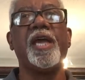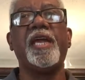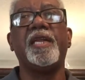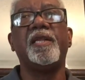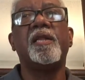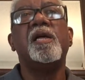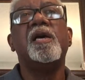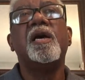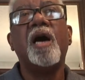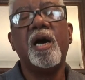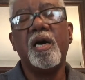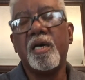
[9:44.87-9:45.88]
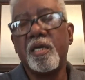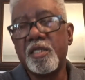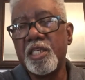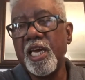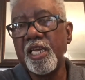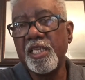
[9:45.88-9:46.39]
and
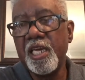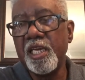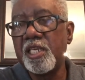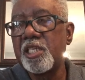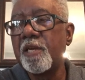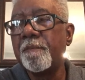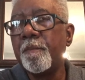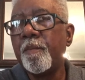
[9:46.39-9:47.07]
techniques.